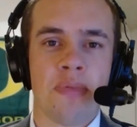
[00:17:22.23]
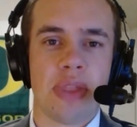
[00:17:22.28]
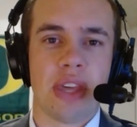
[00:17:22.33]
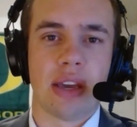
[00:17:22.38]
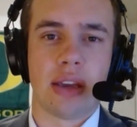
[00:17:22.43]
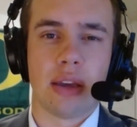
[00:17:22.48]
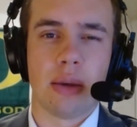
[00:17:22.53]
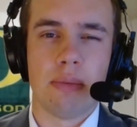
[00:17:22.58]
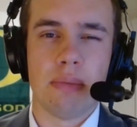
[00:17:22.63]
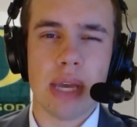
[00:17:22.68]

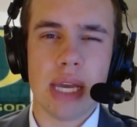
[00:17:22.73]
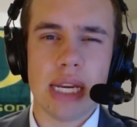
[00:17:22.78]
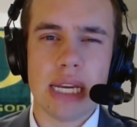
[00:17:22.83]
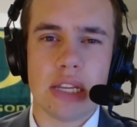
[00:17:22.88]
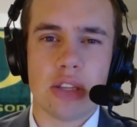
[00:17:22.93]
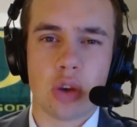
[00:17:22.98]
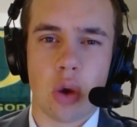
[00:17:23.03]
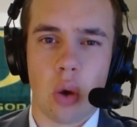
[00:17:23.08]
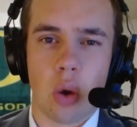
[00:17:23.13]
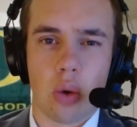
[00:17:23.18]
the
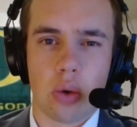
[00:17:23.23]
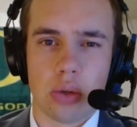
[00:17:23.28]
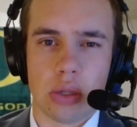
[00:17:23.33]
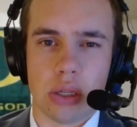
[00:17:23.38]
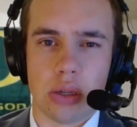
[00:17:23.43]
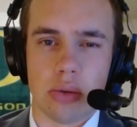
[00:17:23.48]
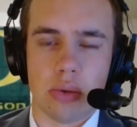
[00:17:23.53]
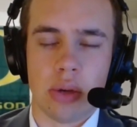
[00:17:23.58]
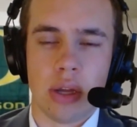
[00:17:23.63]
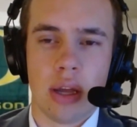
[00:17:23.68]
committee
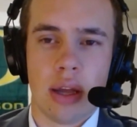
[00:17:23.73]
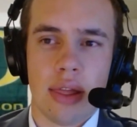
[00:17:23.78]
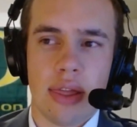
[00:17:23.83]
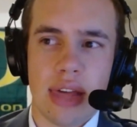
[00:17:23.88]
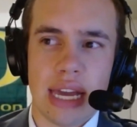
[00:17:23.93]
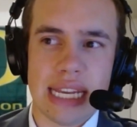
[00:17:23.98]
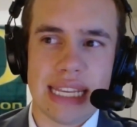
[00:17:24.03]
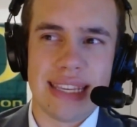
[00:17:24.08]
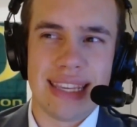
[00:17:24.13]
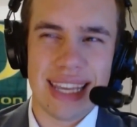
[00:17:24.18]
told you
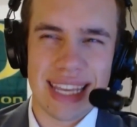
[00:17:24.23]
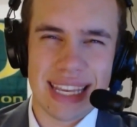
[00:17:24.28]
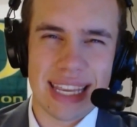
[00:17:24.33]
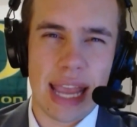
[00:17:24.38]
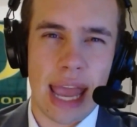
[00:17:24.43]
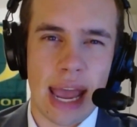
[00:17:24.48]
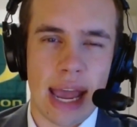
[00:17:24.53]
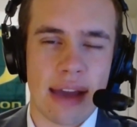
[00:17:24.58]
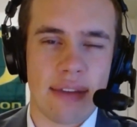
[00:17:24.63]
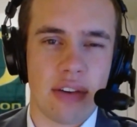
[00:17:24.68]
they
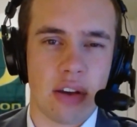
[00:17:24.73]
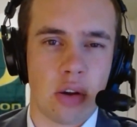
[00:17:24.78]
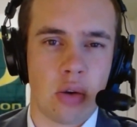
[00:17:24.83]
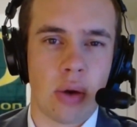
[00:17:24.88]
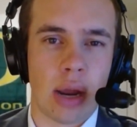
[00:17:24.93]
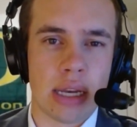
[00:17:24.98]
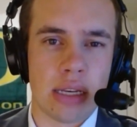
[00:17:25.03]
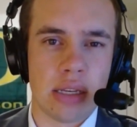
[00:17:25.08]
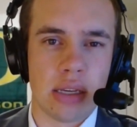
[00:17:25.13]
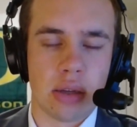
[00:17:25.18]
didn't have a
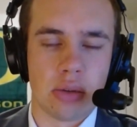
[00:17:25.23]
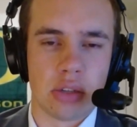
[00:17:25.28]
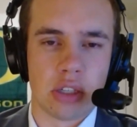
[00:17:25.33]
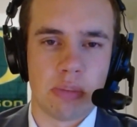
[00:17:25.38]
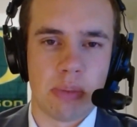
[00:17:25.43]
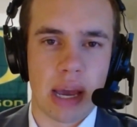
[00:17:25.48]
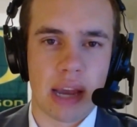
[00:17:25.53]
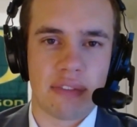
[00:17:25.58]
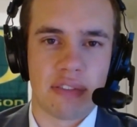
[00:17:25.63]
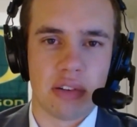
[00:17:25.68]
great deal of
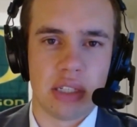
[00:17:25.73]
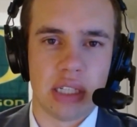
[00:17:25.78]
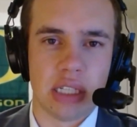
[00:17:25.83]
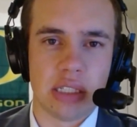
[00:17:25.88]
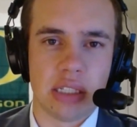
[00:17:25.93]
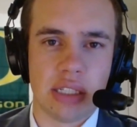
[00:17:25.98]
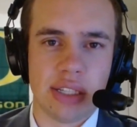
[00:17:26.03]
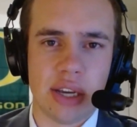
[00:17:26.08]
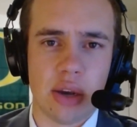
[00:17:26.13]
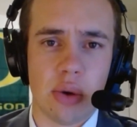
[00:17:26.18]
respect for
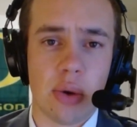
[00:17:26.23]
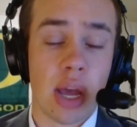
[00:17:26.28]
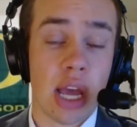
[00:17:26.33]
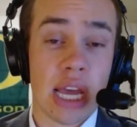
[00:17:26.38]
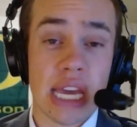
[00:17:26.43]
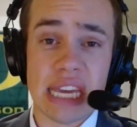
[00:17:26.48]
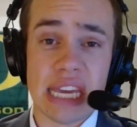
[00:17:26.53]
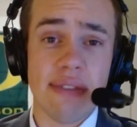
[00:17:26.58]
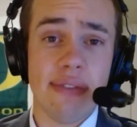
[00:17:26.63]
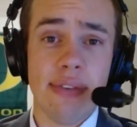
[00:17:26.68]
TCU,
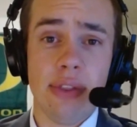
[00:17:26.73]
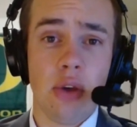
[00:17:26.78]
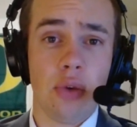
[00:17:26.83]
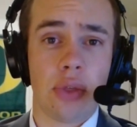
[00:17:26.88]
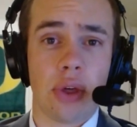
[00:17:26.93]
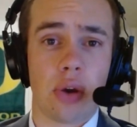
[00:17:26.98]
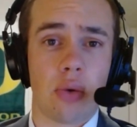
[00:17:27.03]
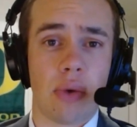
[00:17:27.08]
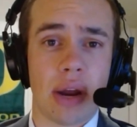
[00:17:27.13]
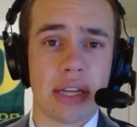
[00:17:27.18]
even
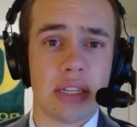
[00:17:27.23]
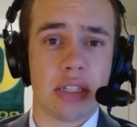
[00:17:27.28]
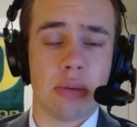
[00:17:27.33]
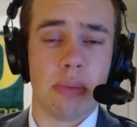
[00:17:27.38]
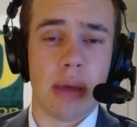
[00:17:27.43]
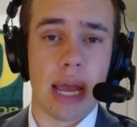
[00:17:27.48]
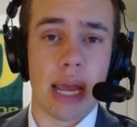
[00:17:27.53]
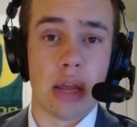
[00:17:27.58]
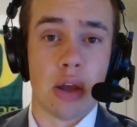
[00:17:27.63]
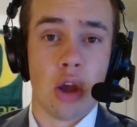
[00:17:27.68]
though their
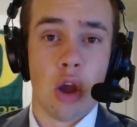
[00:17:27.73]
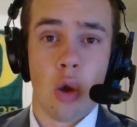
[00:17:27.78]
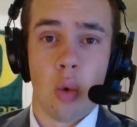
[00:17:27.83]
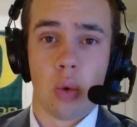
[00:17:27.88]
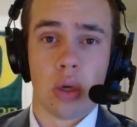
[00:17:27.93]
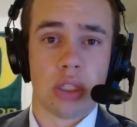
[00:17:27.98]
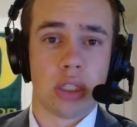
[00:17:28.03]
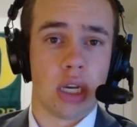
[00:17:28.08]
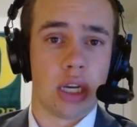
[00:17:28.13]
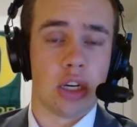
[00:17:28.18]
resume
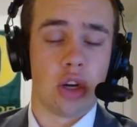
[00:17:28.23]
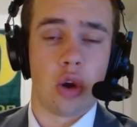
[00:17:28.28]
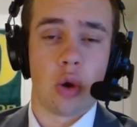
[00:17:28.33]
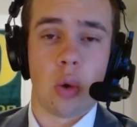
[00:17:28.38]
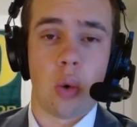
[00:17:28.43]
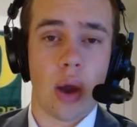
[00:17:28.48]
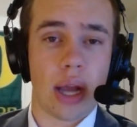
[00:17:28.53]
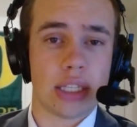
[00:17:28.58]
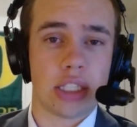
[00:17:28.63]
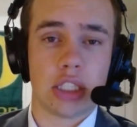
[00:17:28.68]
was
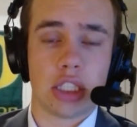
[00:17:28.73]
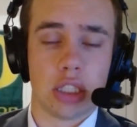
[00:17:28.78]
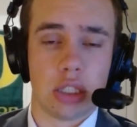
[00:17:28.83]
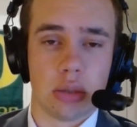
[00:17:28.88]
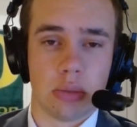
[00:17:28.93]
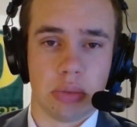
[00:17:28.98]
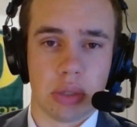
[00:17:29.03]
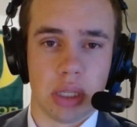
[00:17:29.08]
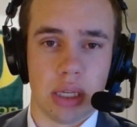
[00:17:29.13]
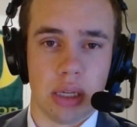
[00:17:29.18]

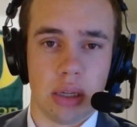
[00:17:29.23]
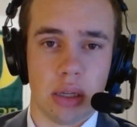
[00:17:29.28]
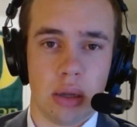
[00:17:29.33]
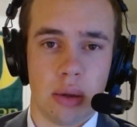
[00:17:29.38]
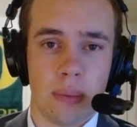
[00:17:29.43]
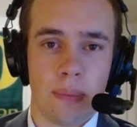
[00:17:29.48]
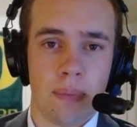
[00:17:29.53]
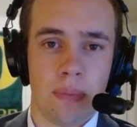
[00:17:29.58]
unquestionably